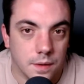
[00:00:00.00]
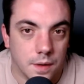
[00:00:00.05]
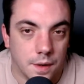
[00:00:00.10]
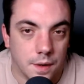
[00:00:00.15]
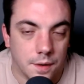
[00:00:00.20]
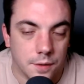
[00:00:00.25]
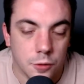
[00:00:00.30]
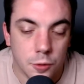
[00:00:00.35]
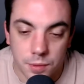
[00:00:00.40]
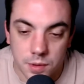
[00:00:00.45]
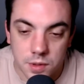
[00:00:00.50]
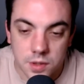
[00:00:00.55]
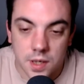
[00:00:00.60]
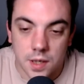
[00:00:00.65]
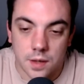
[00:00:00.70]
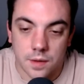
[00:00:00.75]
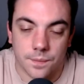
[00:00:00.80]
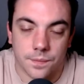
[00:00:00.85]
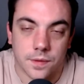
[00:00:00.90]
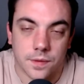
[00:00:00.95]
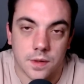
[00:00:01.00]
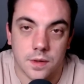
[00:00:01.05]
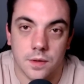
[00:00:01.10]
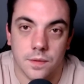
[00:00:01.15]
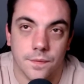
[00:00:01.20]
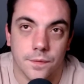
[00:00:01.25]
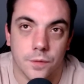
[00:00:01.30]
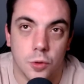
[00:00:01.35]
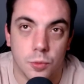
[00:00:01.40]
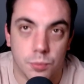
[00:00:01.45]
You predict,
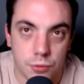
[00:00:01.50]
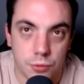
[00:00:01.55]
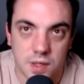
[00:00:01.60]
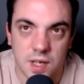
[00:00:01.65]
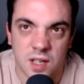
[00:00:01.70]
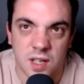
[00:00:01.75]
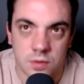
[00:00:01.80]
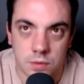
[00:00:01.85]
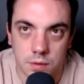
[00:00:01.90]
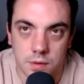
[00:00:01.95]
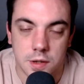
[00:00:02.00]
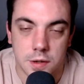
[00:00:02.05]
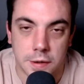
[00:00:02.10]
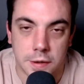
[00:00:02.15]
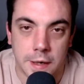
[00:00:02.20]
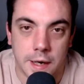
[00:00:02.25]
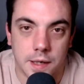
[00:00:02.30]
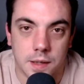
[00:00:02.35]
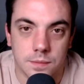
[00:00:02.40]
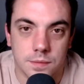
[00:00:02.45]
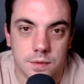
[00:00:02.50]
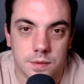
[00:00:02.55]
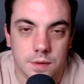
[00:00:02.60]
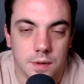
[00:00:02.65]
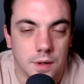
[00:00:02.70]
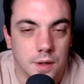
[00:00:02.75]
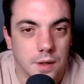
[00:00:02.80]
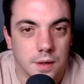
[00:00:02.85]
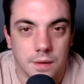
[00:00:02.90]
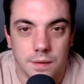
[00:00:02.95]
you predict on these games,
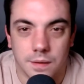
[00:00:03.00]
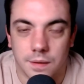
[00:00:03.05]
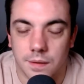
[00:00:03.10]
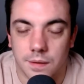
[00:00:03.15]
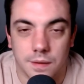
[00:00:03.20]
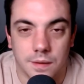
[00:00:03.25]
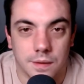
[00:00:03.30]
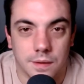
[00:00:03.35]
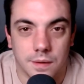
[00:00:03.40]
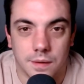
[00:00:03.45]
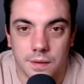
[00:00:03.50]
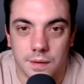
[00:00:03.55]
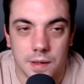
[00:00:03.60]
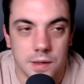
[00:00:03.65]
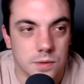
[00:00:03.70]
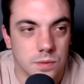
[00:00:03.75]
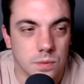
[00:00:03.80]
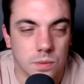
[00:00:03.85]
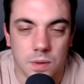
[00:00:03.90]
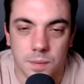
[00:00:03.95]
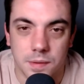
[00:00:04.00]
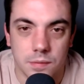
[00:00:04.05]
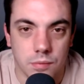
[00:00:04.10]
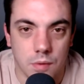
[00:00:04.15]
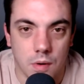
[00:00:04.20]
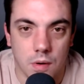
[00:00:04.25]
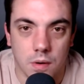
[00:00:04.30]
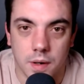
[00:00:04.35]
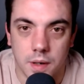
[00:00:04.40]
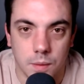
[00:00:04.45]
and it's all going to be
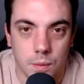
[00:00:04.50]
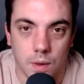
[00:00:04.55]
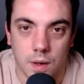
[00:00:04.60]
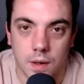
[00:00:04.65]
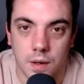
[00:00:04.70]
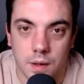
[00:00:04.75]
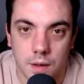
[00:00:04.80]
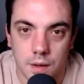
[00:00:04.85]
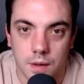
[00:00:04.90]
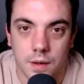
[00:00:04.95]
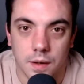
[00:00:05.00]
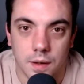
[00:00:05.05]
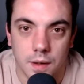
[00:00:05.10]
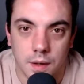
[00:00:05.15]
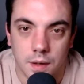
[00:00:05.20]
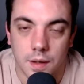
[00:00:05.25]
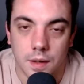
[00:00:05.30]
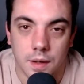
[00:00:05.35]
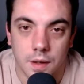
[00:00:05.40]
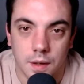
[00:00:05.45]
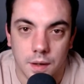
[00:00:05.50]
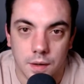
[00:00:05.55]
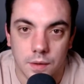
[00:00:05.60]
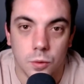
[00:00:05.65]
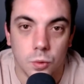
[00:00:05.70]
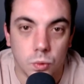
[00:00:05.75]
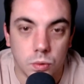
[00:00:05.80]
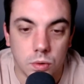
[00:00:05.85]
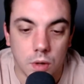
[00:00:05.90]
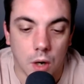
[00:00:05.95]
wrong anyway.
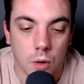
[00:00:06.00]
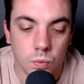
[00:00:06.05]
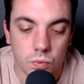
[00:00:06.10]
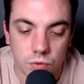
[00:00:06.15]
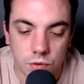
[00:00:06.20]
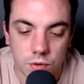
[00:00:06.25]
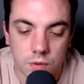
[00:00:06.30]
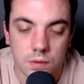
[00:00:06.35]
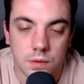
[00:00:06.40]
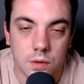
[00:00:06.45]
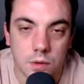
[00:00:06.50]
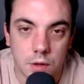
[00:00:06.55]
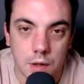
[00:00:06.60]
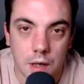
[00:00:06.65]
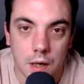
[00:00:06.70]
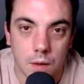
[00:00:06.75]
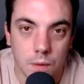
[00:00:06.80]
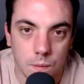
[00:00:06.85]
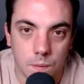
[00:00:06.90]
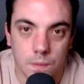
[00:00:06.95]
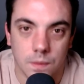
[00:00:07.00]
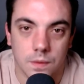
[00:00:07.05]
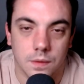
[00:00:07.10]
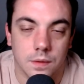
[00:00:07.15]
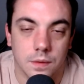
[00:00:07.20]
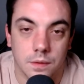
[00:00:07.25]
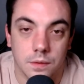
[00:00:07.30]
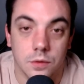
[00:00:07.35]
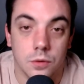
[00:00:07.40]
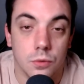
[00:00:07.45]
You don't know.
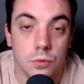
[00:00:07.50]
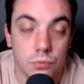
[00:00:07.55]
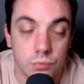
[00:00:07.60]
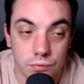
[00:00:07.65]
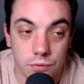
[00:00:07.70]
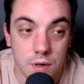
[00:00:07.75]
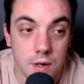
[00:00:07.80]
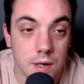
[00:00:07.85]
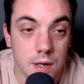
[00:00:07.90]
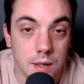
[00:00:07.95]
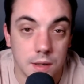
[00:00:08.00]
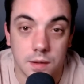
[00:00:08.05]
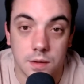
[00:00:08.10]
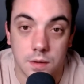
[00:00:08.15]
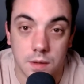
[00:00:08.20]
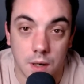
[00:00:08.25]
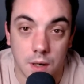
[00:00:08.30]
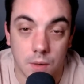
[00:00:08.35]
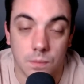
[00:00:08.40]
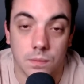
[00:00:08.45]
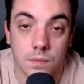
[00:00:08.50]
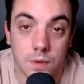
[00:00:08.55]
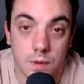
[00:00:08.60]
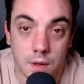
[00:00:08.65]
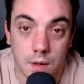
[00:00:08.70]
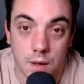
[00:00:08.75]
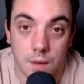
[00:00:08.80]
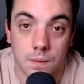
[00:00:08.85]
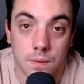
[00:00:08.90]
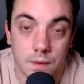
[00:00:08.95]
You really don't
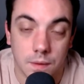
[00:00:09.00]
know.